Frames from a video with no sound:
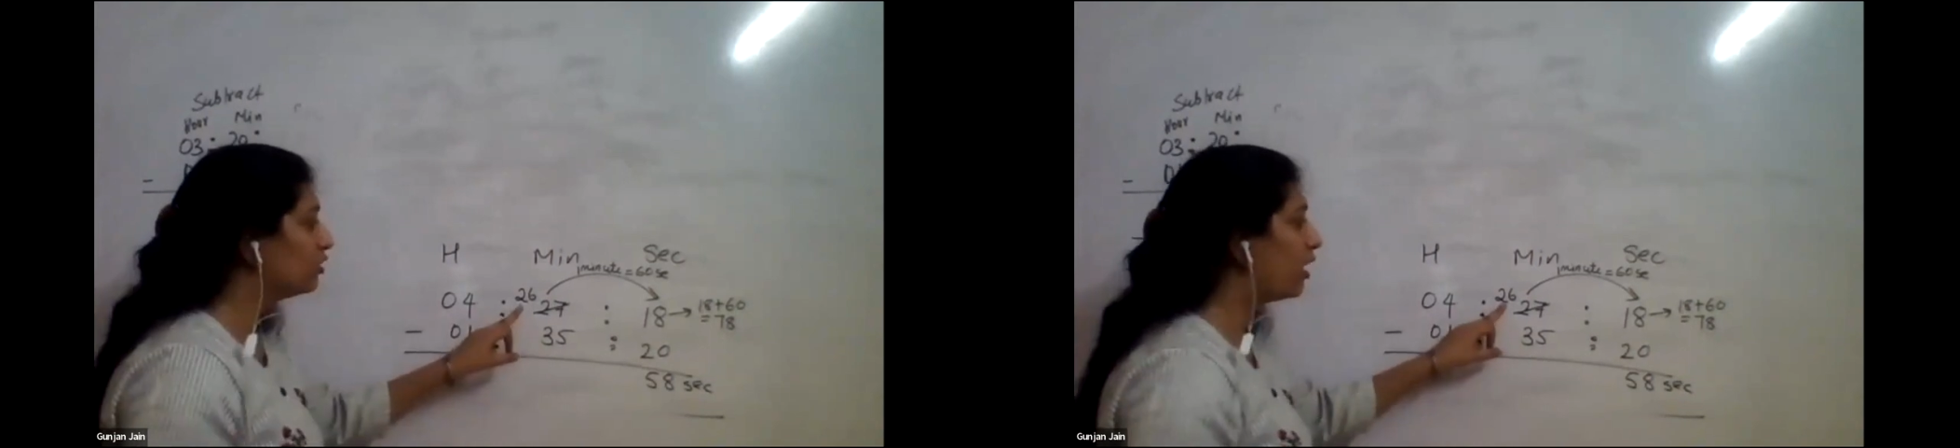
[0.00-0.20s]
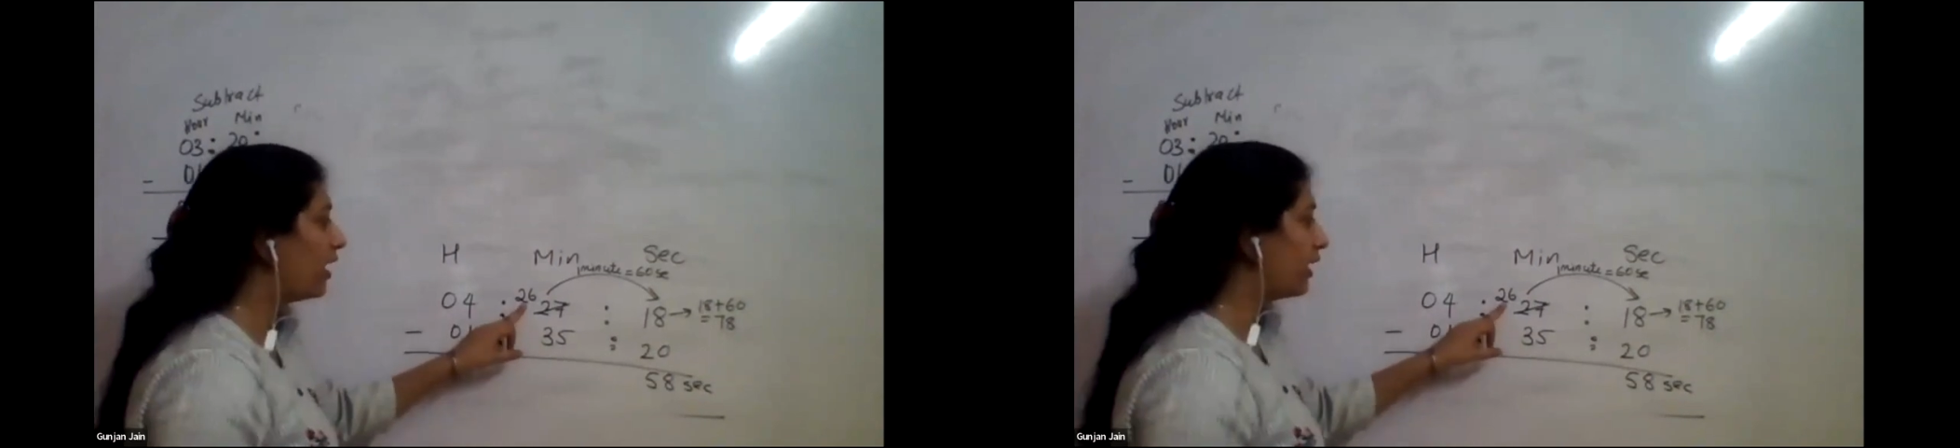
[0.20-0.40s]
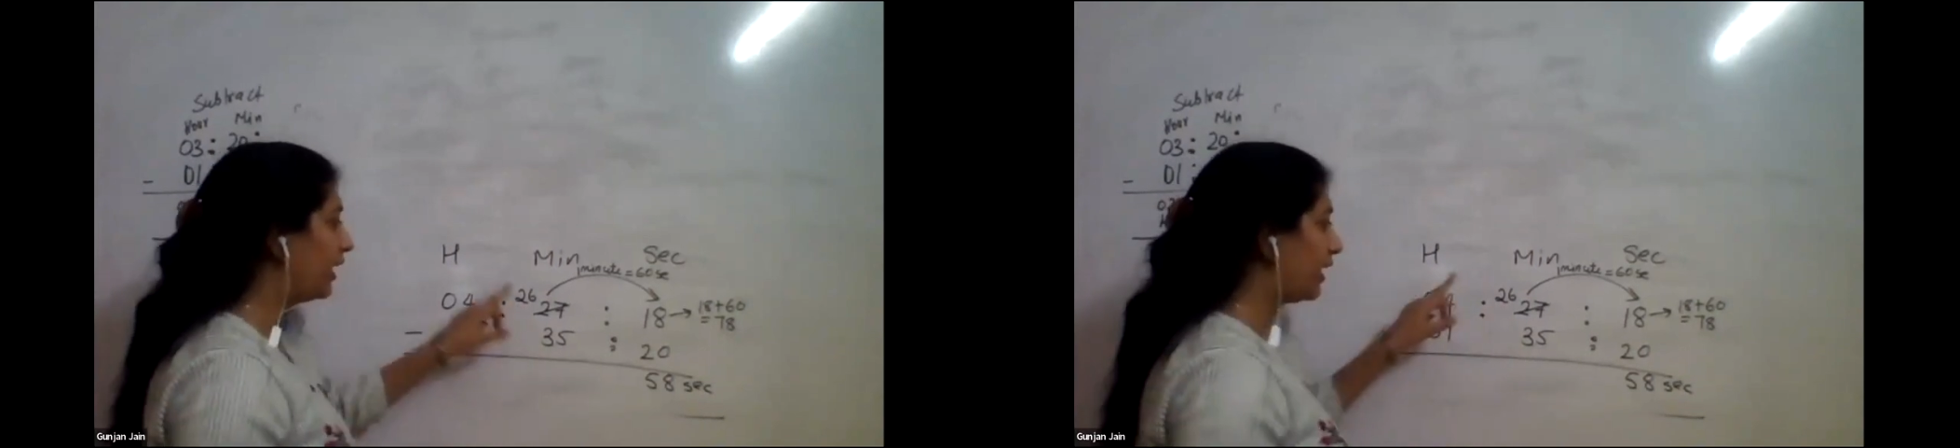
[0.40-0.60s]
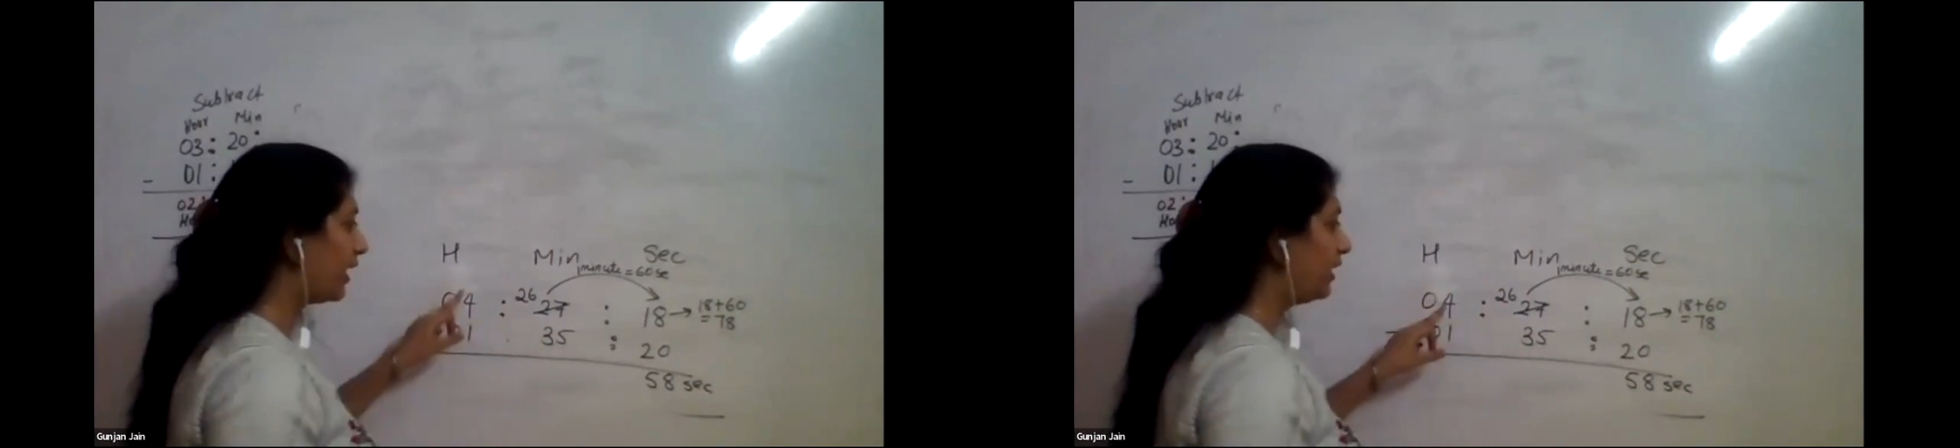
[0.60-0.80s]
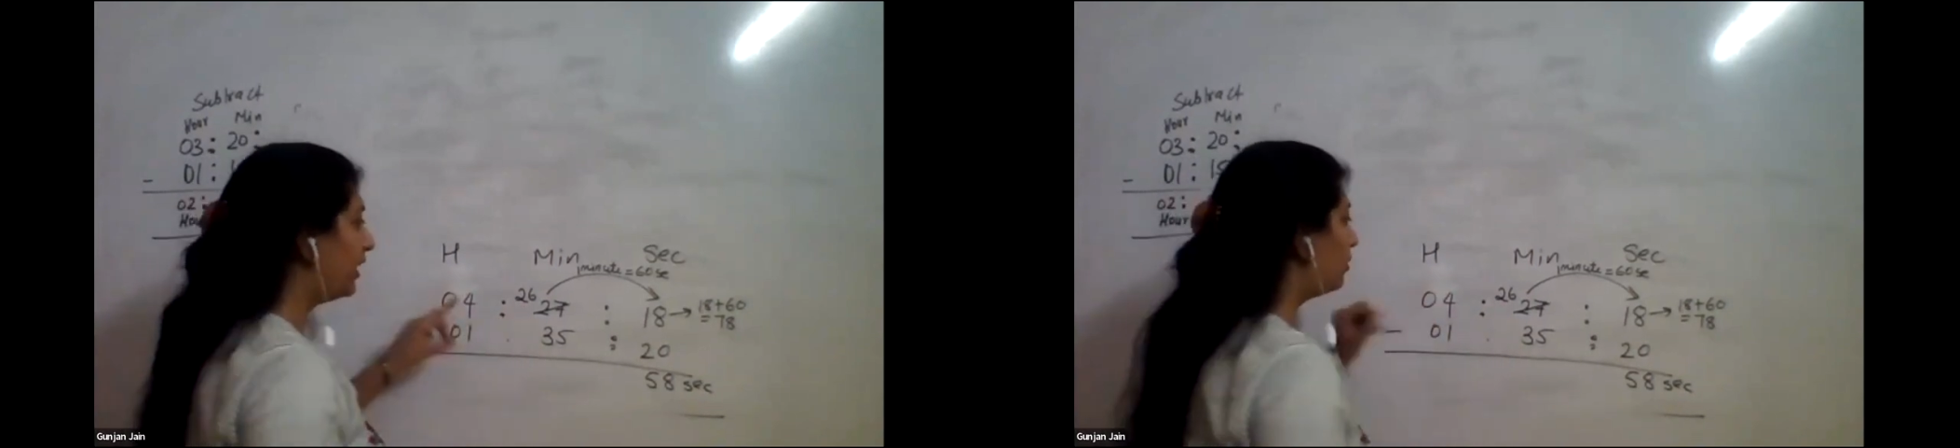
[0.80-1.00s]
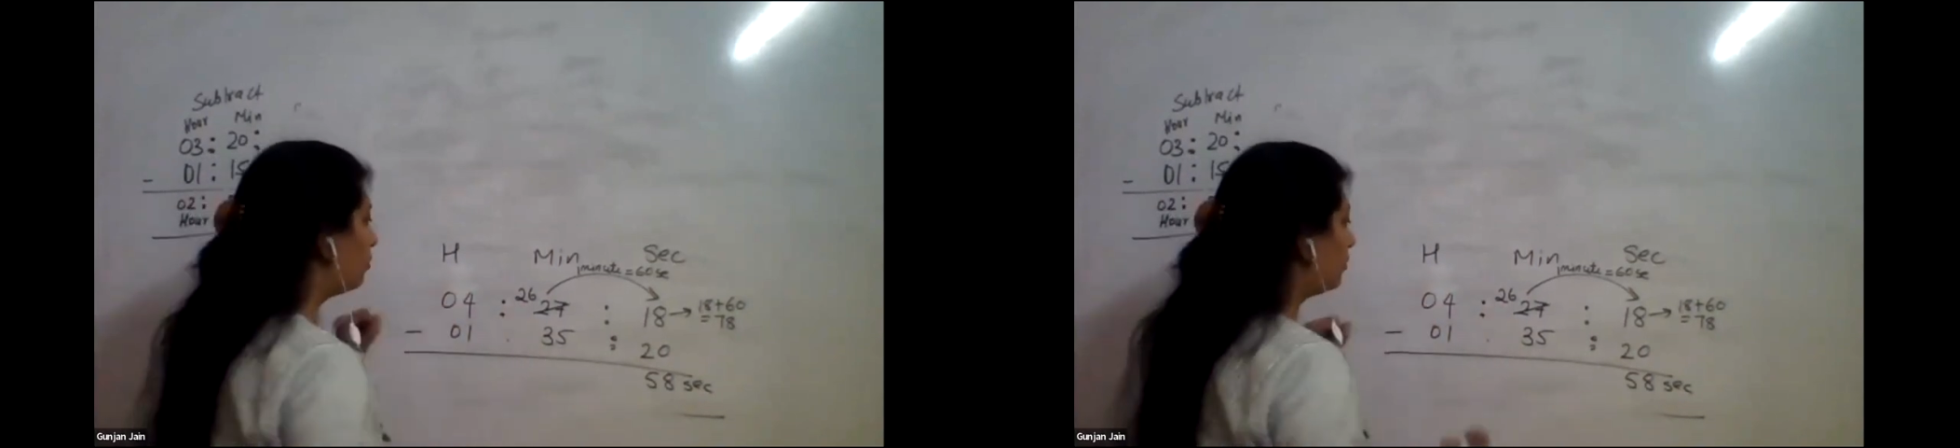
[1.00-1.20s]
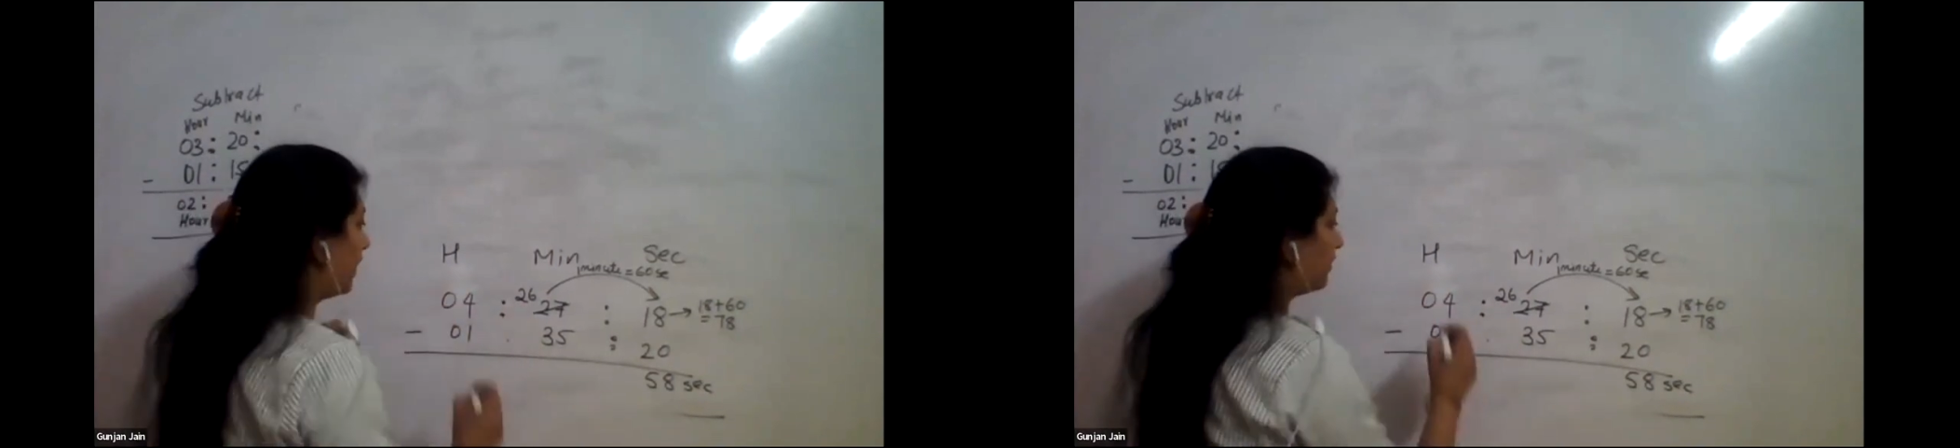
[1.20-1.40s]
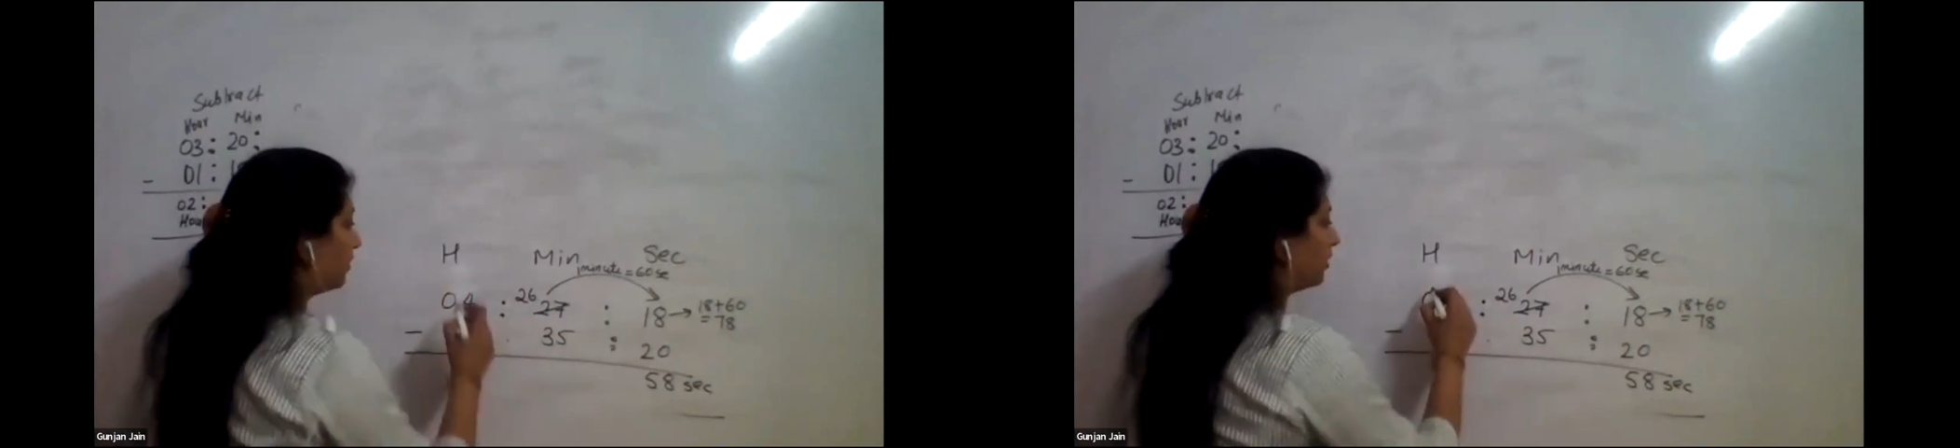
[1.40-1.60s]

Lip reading: So again I need to take